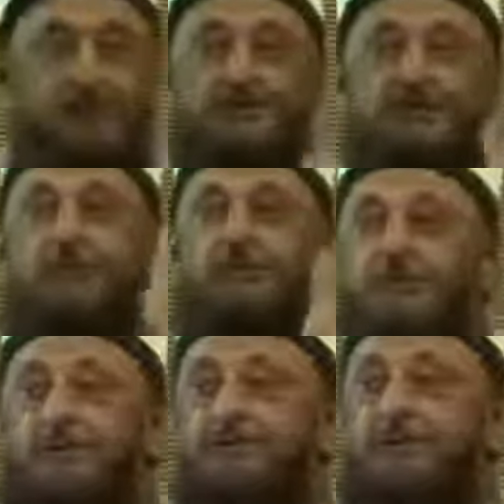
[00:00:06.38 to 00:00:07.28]
The teacher
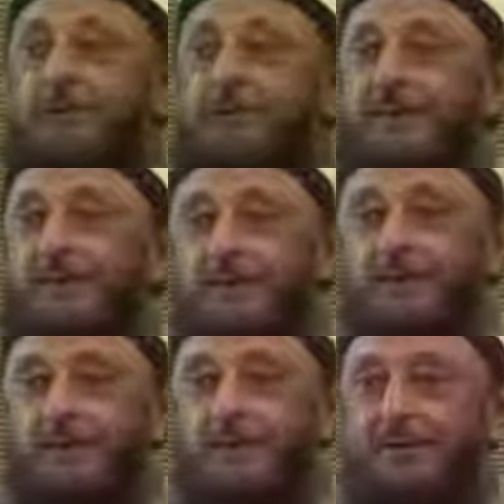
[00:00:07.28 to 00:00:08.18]
only knows the
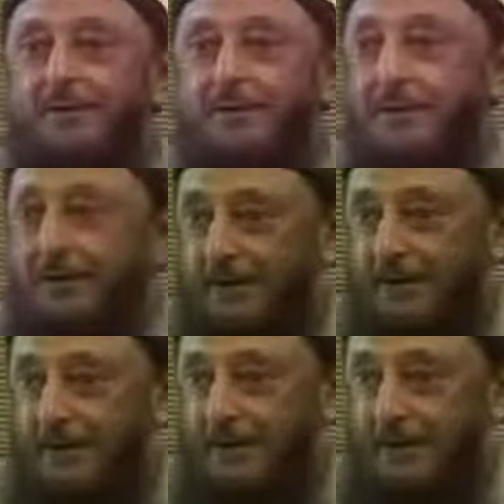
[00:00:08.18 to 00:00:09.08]
meaning of the
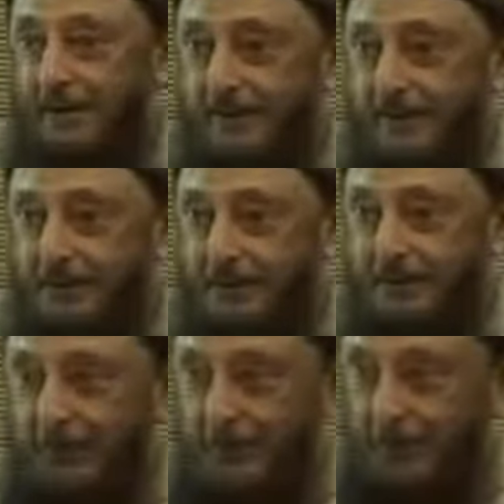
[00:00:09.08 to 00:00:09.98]
ayat
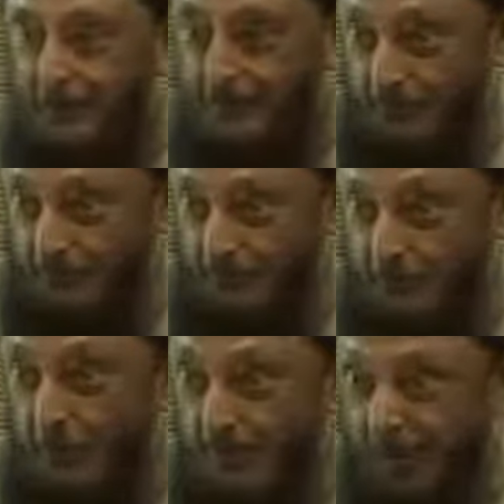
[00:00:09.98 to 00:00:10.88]
which are
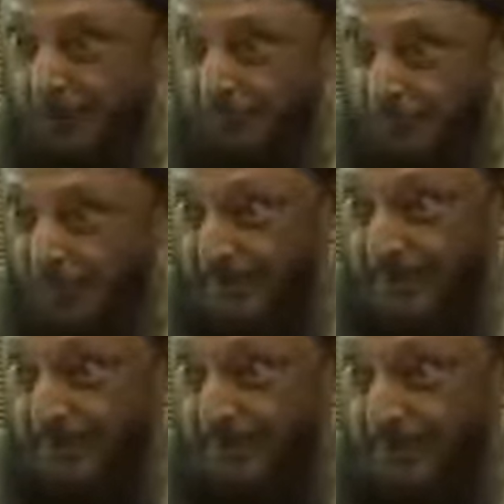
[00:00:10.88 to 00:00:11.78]
muhkam,
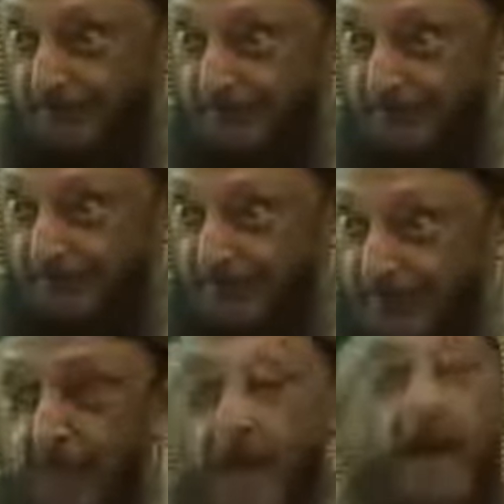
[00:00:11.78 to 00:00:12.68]
plain and clear.
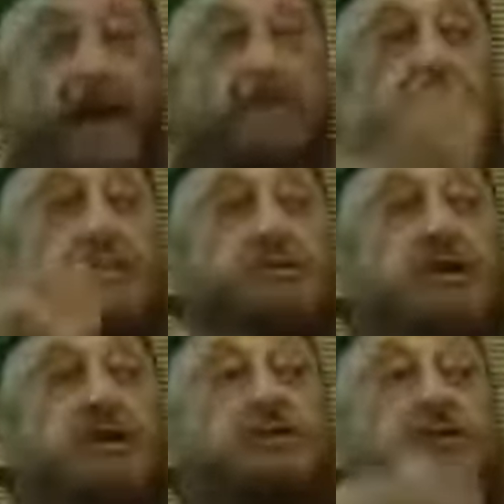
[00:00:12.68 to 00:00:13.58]
And
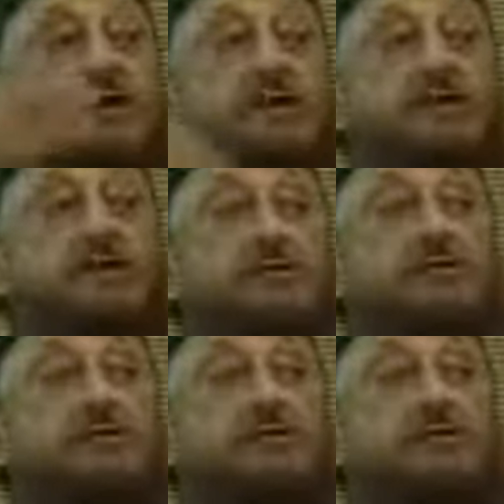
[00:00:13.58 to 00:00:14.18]
the teacher